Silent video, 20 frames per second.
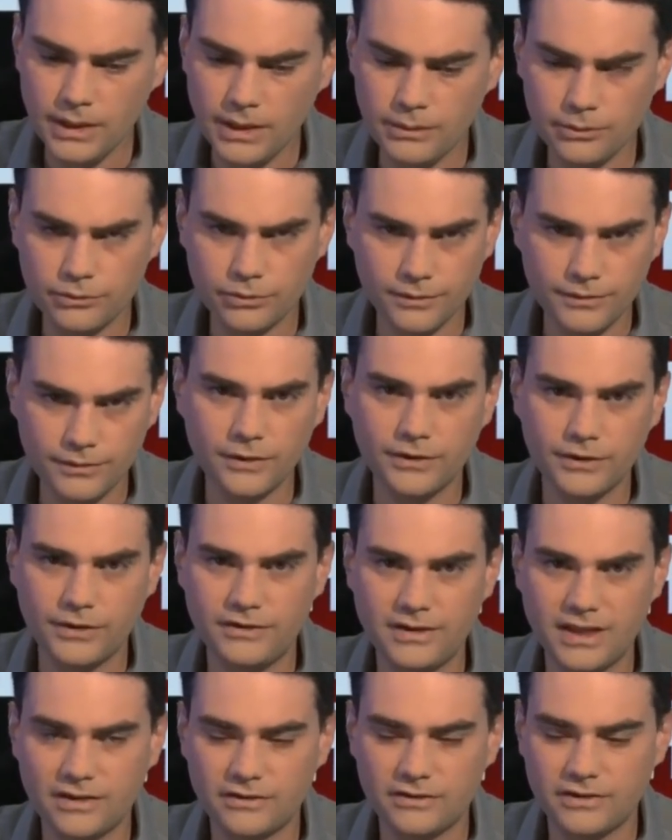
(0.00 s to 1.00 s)
it was revealed the
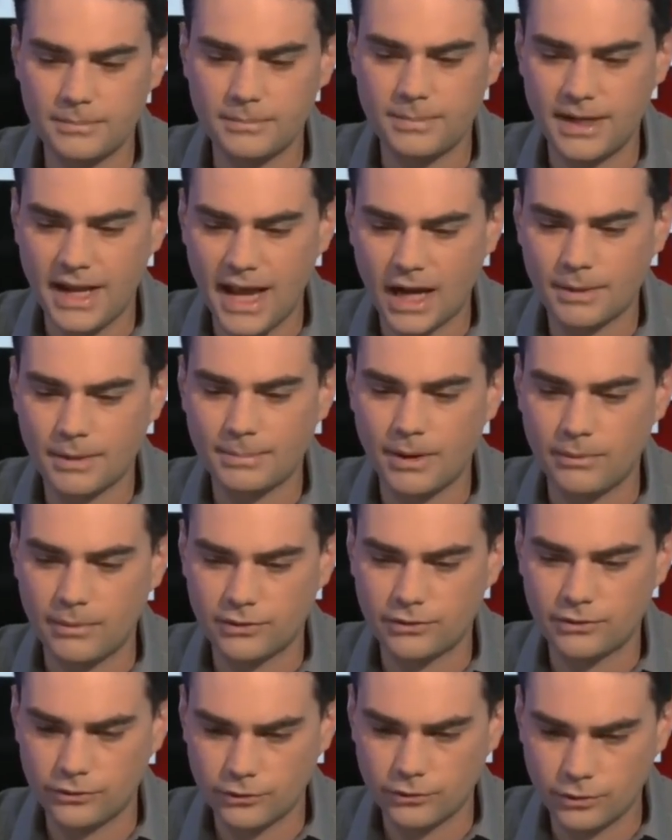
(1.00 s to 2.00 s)
DNC had been hacked by
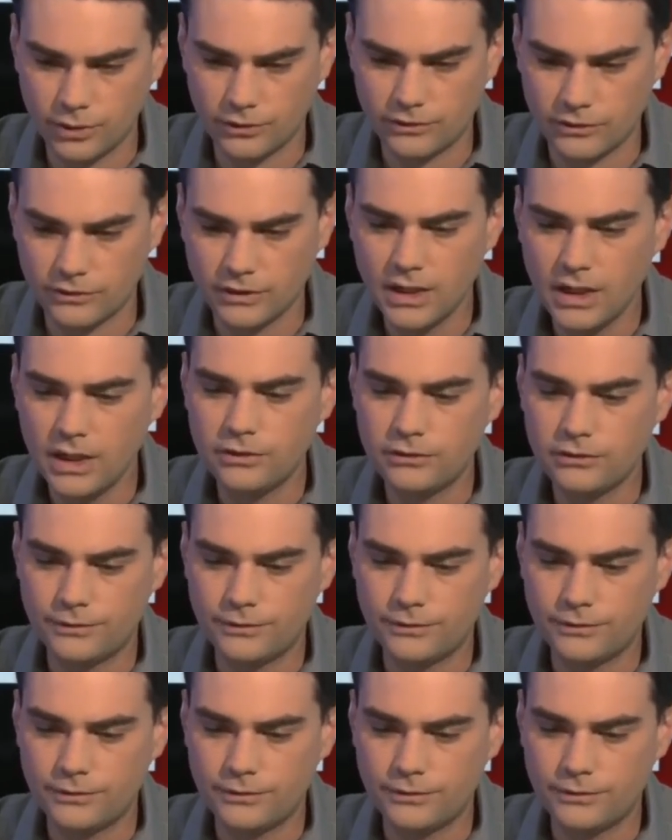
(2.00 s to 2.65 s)
Russian sources,